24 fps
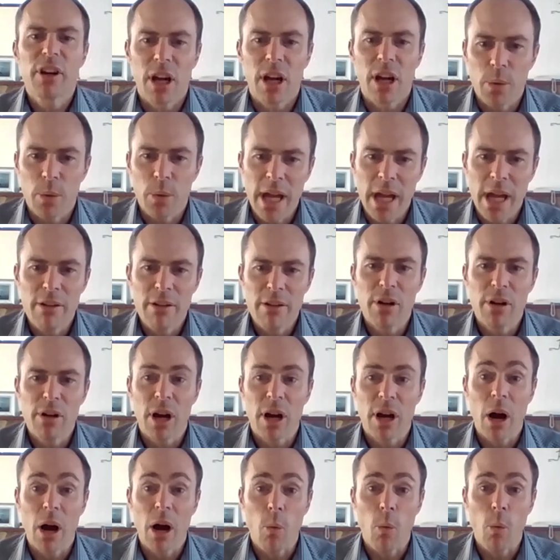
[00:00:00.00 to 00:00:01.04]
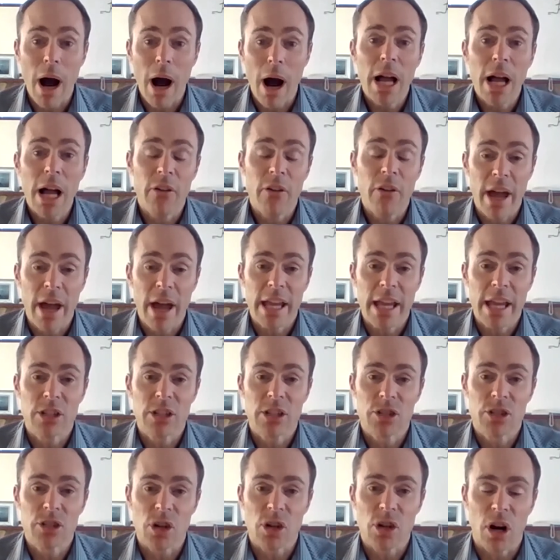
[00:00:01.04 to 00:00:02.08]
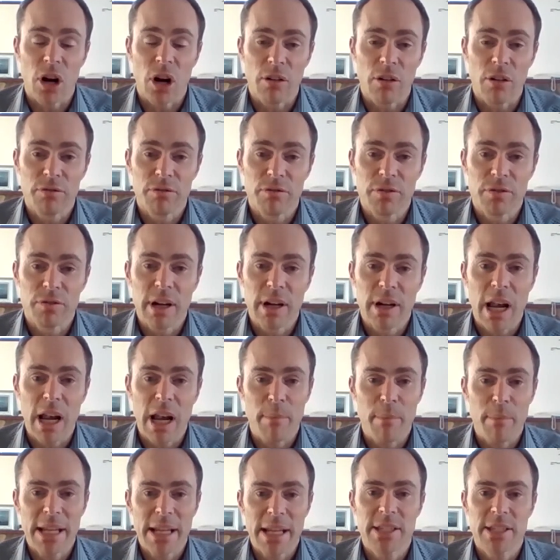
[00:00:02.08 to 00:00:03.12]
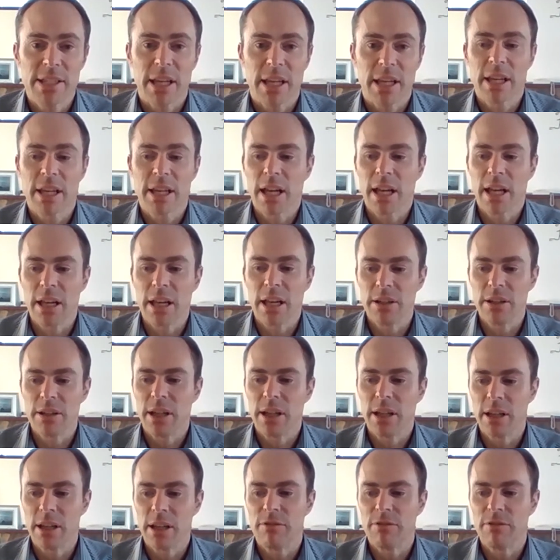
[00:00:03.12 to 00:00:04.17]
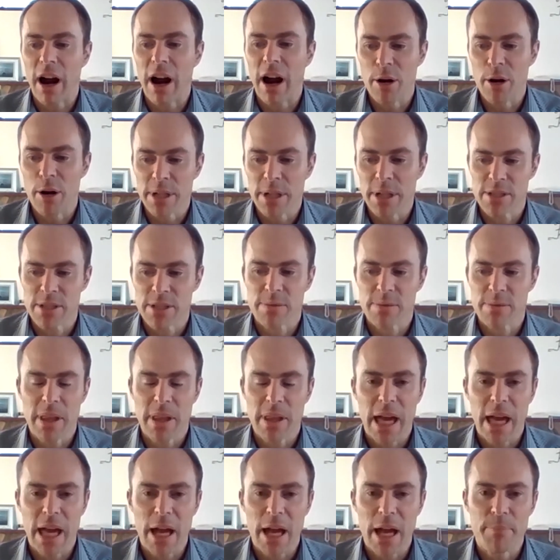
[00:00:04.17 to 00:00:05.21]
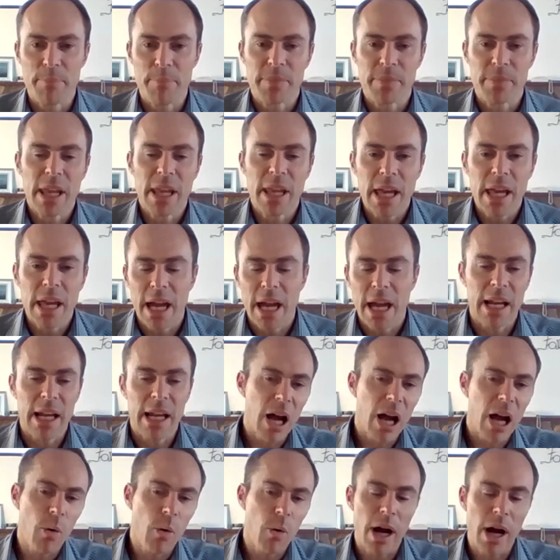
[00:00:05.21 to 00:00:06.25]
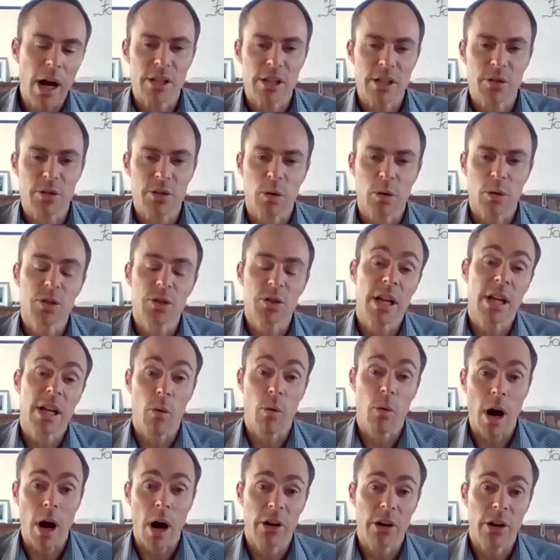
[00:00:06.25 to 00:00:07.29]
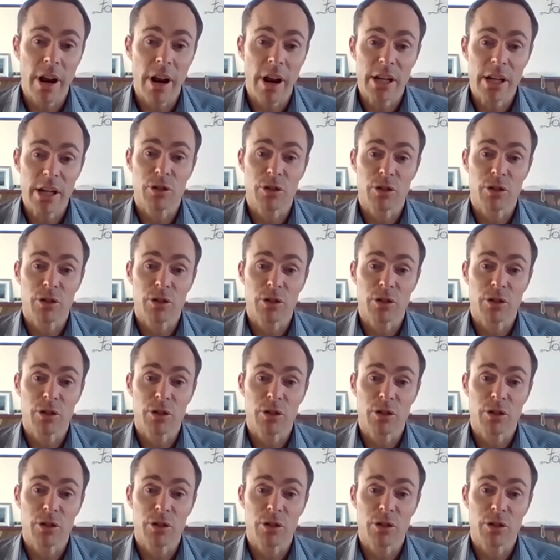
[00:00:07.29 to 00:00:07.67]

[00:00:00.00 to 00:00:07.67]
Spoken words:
Africa, we have a wide range of climatic environments. And likewise, we also have a wide